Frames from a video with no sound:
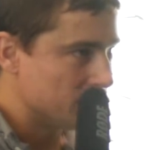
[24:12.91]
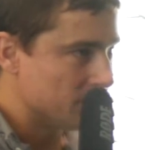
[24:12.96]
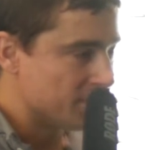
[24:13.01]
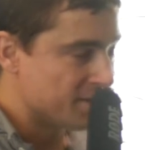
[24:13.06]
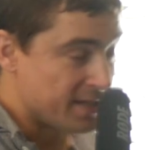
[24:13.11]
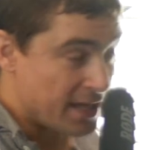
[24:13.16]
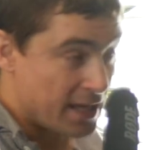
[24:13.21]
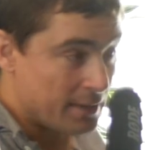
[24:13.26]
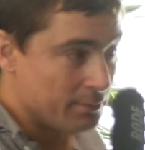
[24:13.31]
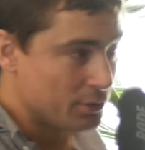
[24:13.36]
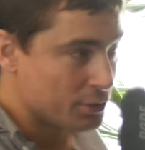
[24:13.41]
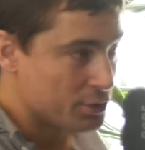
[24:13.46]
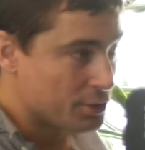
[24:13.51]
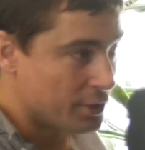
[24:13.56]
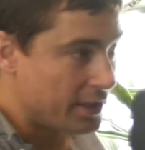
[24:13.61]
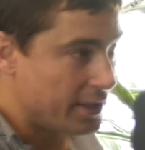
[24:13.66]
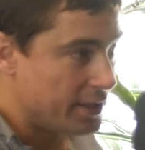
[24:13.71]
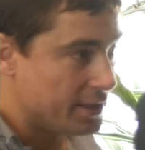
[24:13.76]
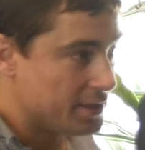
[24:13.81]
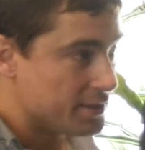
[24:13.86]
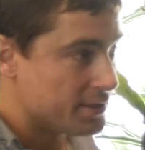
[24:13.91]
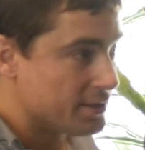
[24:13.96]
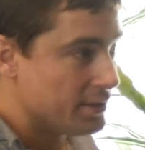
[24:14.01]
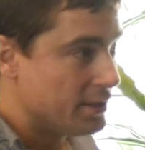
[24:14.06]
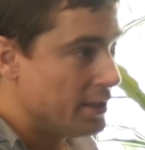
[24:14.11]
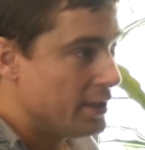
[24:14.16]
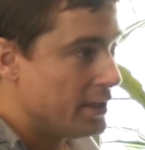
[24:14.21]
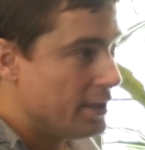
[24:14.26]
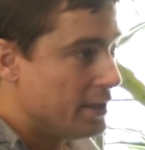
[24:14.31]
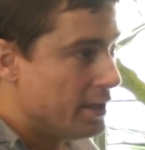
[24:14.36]
sample traits.
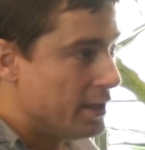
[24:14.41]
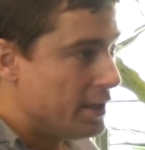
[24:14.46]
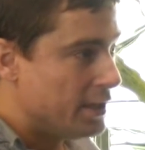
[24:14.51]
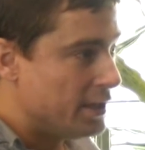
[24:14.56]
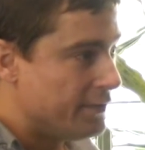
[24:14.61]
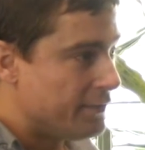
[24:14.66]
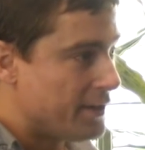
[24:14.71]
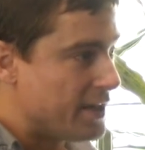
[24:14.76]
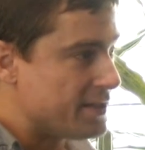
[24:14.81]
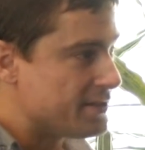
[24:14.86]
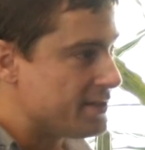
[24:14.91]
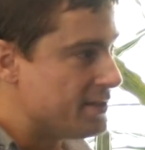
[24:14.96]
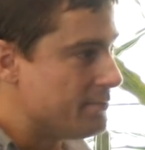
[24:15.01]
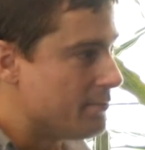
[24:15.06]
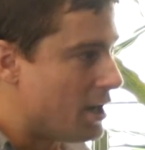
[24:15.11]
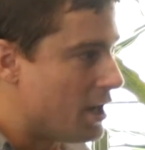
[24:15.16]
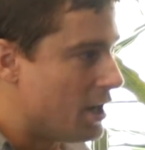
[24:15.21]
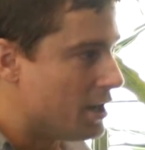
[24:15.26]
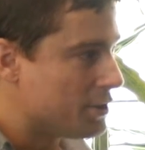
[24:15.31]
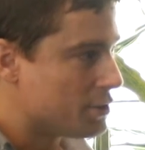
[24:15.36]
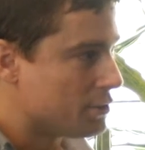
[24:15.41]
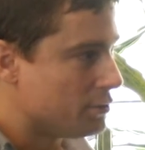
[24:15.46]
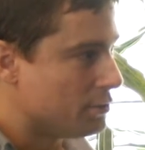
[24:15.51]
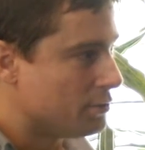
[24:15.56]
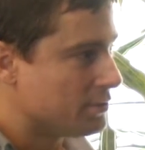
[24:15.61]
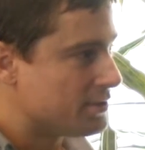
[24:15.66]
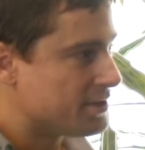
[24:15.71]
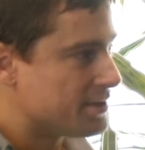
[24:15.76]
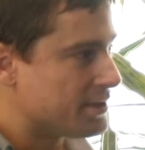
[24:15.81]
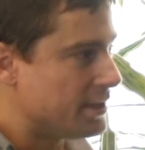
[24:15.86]
And if I see
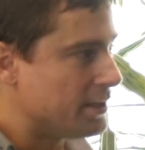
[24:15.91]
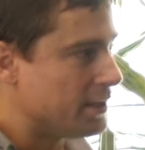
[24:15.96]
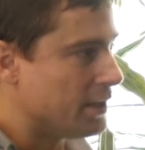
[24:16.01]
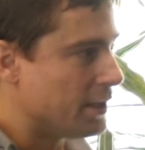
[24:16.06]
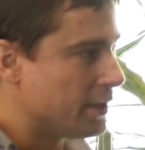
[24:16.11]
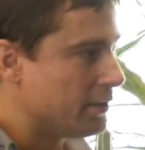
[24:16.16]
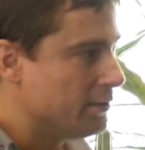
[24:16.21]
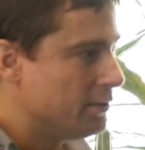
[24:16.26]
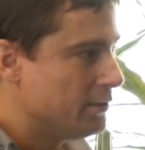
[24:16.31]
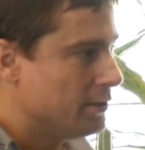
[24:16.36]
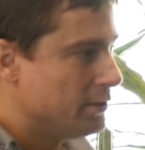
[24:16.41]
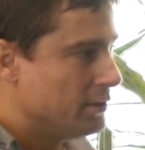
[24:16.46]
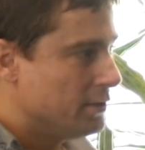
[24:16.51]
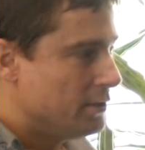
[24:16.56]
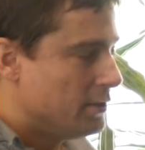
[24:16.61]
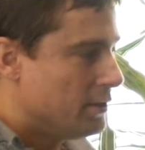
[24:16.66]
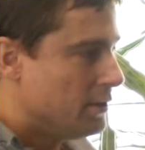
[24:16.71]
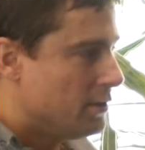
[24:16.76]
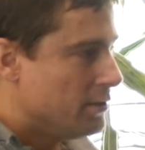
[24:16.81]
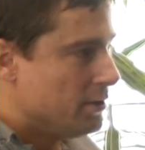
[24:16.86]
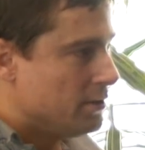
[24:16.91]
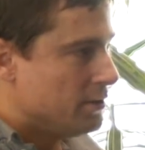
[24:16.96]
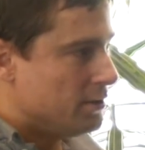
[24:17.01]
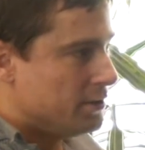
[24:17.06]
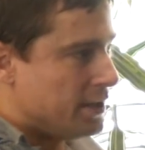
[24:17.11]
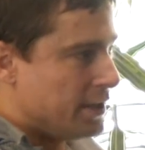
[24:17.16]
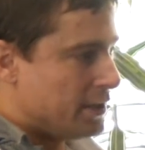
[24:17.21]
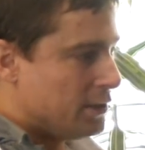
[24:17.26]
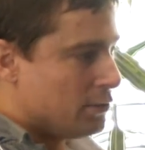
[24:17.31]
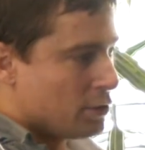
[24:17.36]
modules
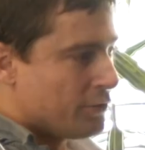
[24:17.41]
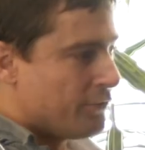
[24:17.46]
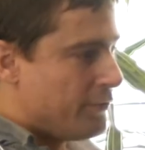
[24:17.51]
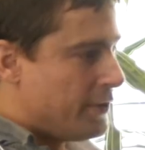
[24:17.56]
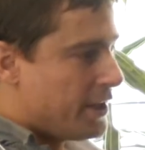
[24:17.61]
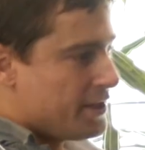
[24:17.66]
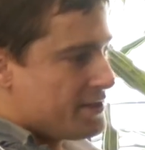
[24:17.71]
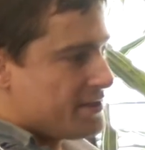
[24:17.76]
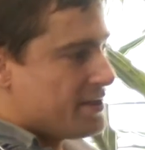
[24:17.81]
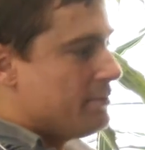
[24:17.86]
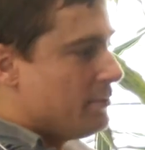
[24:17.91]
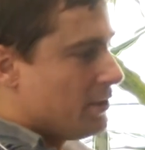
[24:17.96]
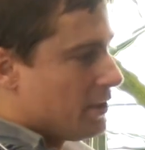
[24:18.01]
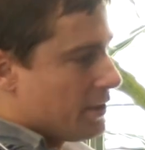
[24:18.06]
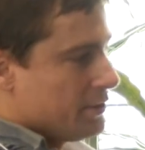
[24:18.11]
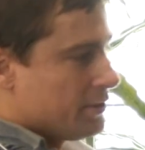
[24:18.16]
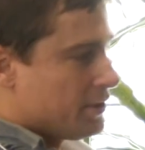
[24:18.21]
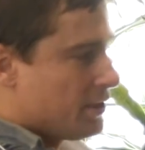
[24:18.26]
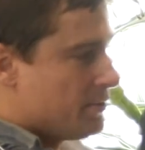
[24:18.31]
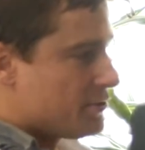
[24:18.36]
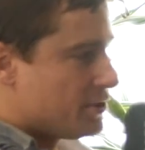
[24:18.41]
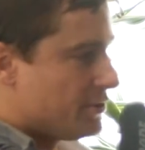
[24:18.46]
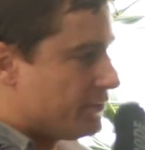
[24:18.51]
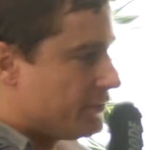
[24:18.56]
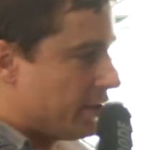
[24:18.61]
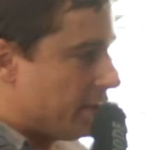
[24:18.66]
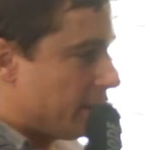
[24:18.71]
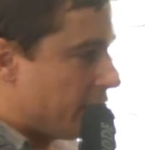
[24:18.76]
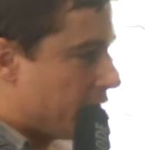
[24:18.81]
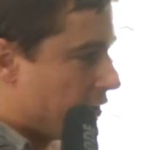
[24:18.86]
that look very similar in terms of
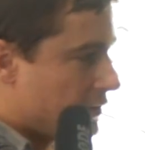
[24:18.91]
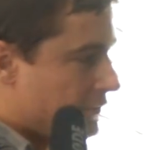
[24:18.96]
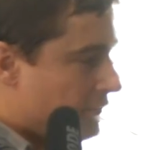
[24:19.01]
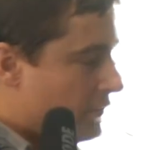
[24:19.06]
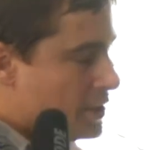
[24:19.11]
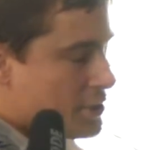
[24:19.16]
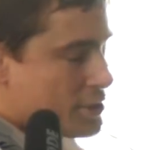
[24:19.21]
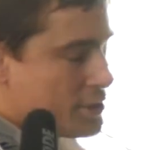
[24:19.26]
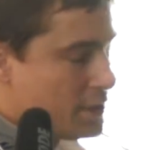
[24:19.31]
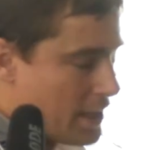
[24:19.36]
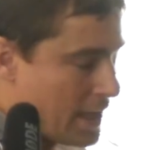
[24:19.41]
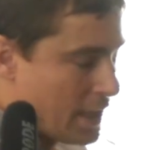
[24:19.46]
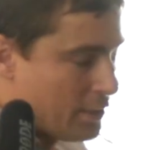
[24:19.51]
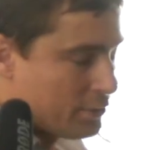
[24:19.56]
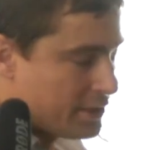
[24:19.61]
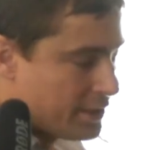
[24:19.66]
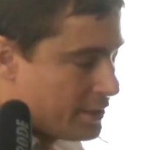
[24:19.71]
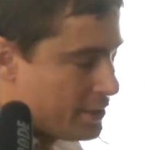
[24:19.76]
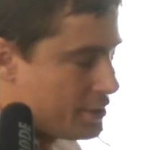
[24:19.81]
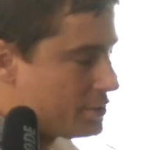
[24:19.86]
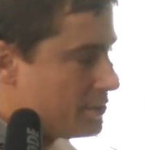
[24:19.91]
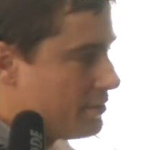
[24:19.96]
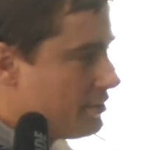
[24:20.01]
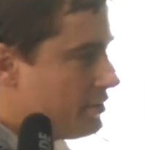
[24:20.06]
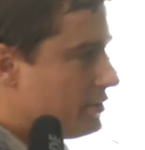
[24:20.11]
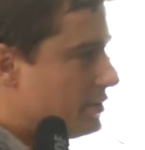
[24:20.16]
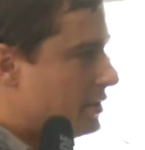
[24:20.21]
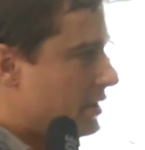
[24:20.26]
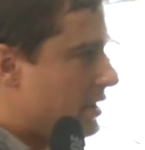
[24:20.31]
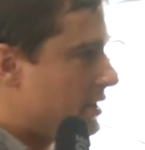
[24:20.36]
their functional
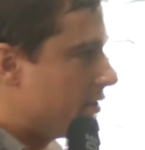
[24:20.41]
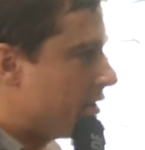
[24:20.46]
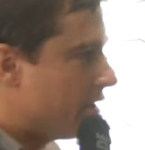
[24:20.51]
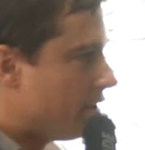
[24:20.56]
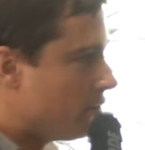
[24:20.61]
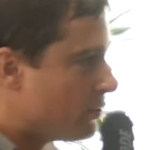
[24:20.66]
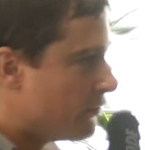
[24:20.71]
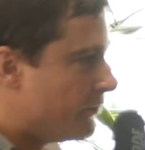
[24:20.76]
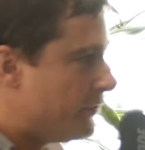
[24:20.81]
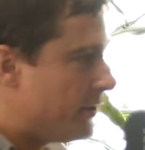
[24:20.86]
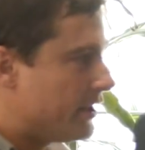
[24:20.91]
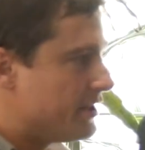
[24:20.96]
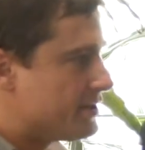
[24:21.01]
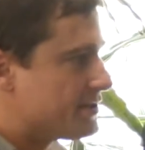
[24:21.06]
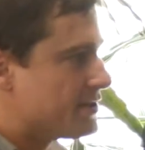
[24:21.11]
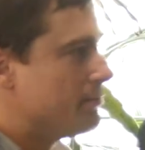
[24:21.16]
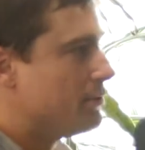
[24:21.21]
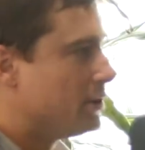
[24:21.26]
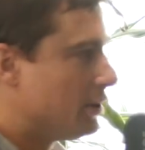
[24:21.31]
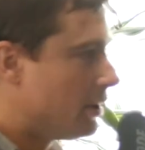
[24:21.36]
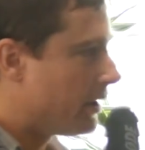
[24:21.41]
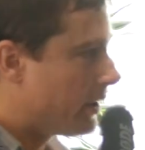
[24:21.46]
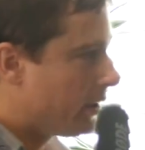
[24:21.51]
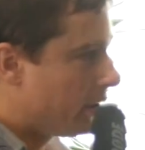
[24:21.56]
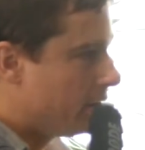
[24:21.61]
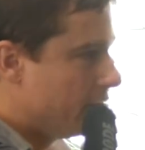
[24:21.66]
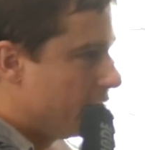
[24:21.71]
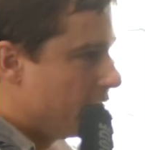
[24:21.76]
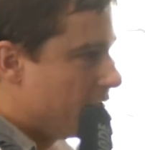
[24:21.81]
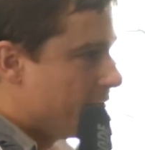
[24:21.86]
annotation, and they look very
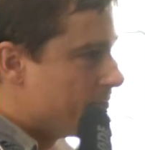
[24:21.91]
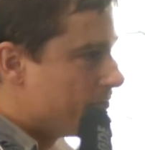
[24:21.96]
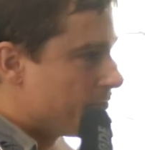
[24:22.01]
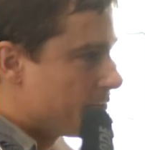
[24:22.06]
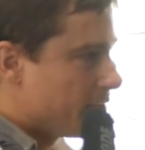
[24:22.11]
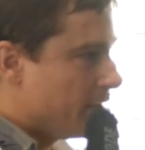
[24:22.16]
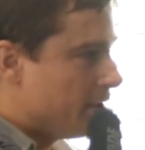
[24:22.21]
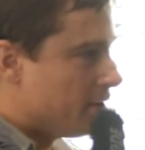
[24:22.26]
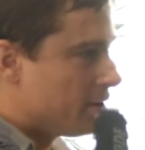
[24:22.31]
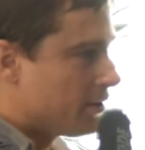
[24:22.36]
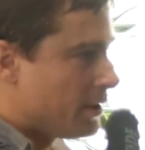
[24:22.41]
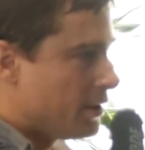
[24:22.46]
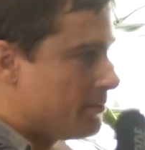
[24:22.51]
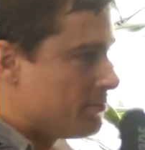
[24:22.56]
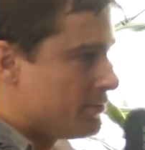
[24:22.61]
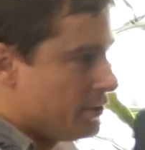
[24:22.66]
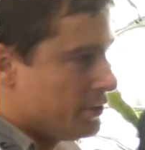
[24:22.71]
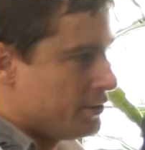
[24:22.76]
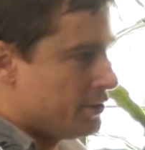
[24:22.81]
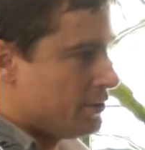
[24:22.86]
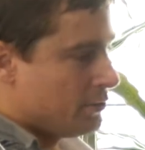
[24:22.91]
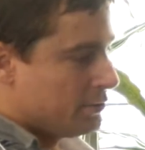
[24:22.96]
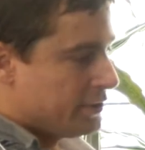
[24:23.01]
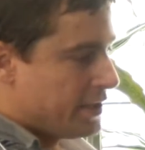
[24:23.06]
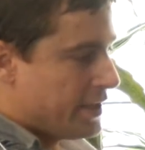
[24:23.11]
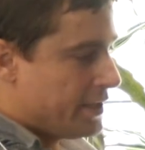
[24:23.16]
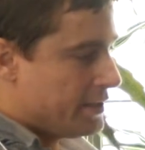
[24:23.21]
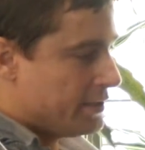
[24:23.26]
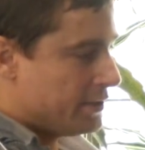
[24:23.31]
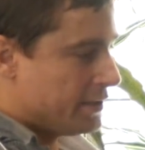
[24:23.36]
similar in terms,
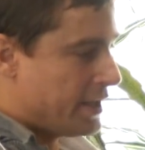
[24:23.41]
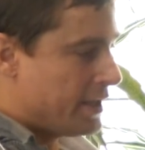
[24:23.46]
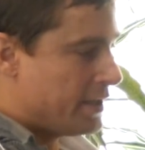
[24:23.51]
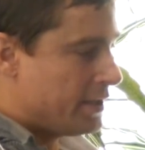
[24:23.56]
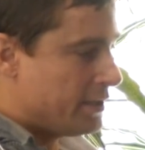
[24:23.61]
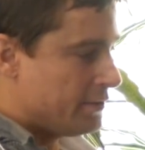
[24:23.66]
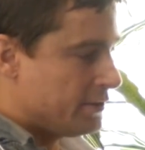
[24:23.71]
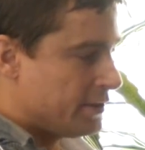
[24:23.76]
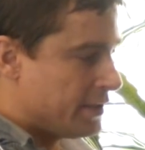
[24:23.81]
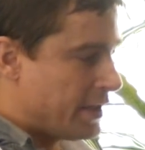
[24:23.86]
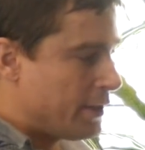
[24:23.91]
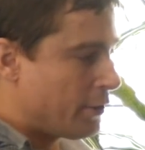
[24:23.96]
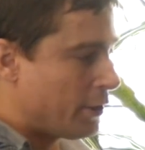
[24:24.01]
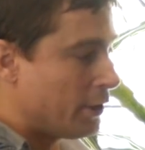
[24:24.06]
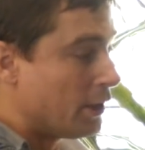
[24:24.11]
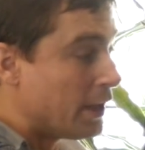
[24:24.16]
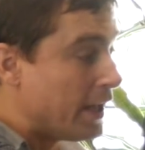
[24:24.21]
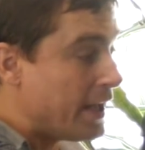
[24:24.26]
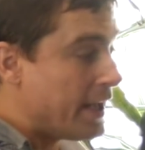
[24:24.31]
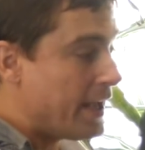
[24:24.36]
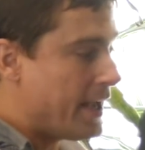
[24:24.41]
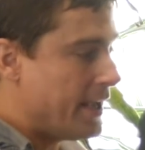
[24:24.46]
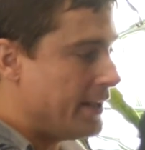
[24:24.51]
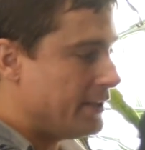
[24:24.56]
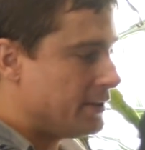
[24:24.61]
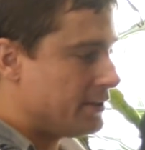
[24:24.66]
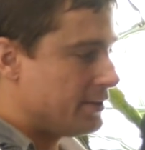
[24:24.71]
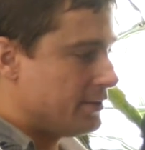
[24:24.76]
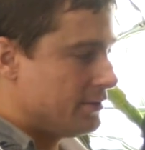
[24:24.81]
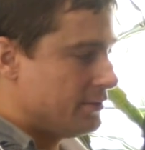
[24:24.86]
they
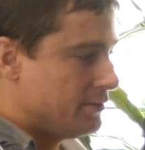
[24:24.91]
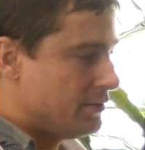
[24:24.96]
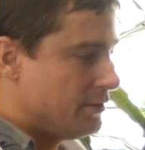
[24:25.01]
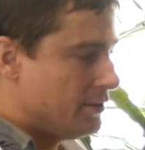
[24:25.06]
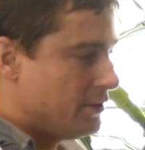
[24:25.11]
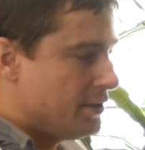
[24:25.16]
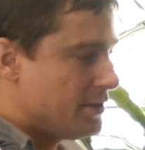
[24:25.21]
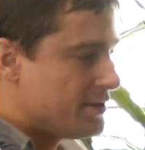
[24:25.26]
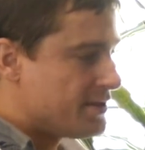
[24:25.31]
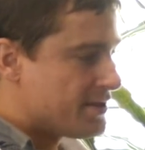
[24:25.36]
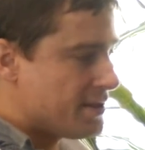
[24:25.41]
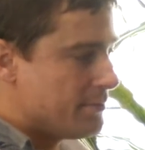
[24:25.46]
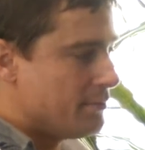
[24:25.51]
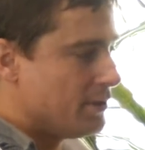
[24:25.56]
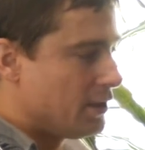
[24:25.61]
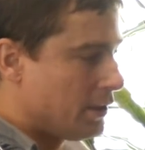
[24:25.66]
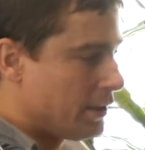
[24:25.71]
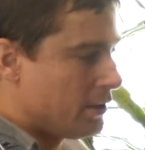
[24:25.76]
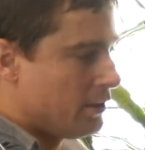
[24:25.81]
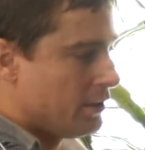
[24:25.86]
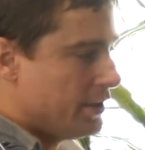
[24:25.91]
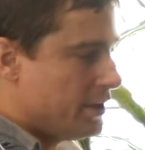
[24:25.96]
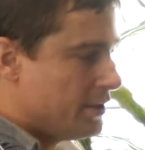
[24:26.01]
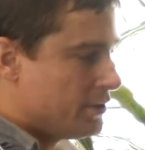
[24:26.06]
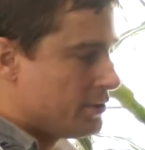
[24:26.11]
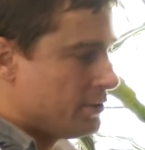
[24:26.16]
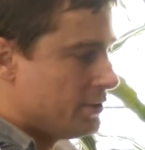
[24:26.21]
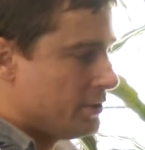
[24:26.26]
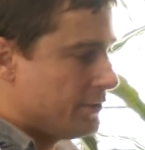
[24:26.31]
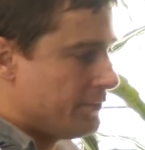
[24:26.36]
relate similarly
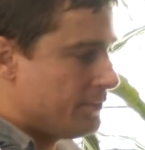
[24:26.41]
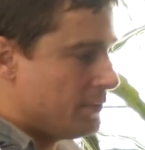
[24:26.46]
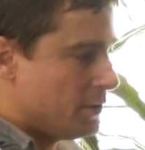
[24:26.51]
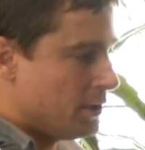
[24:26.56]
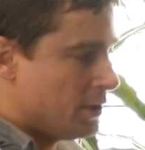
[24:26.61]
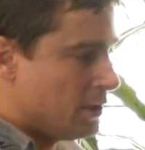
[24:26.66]
to the